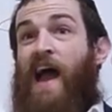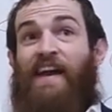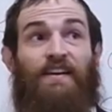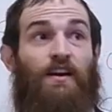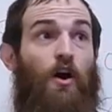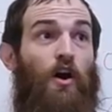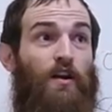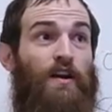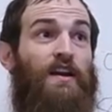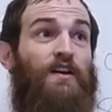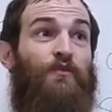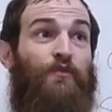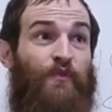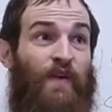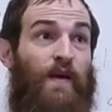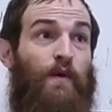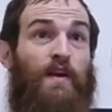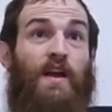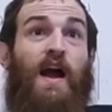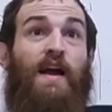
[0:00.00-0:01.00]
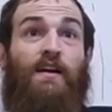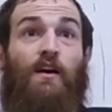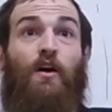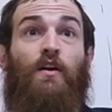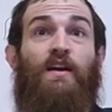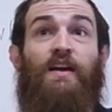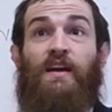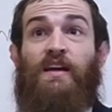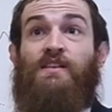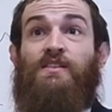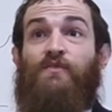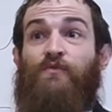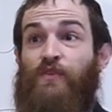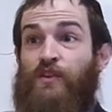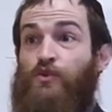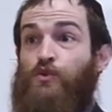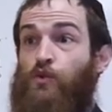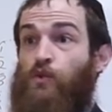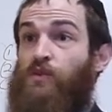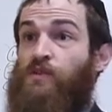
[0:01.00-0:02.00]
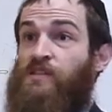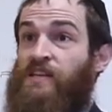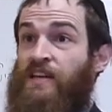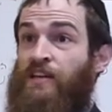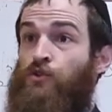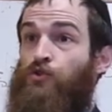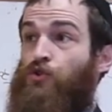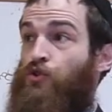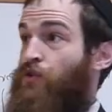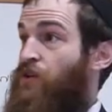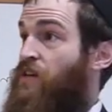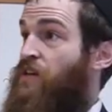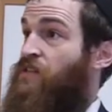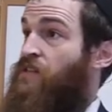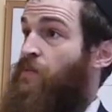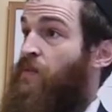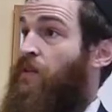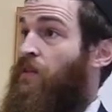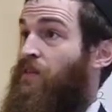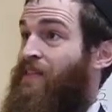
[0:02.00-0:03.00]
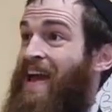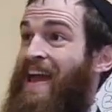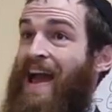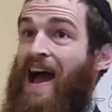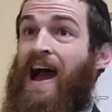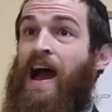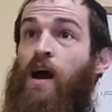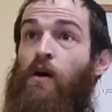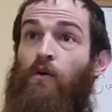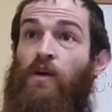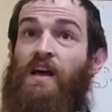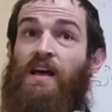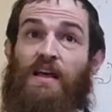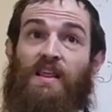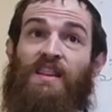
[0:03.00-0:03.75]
iconic, very iconic individuals in Judaism. And they are